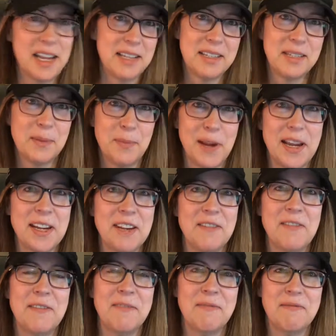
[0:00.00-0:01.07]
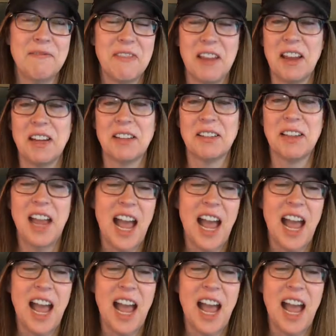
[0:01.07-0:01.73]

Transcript: estimating things.